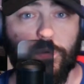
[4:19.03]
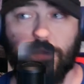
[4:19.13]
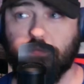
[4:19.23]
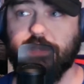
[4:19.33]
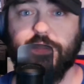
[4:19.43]
He
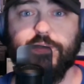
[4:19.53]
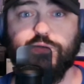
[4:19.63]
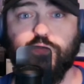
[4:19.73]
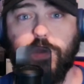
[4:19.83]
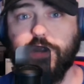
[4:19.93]
was like this
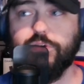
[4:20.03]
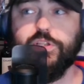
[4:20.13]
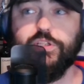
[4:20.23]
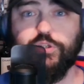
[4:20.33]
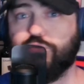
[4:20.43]
weird,
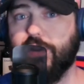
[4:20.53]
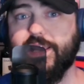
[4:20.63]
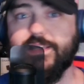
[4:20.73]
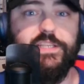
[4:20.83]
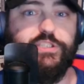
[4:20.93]

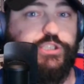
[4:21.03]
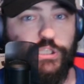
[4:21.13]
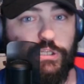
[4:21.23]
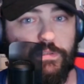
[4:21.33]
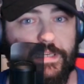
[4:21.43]
crazy
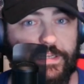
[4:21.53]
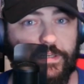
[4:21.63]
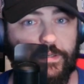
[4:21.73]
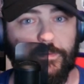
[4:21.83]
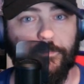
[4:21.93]
cheerleader.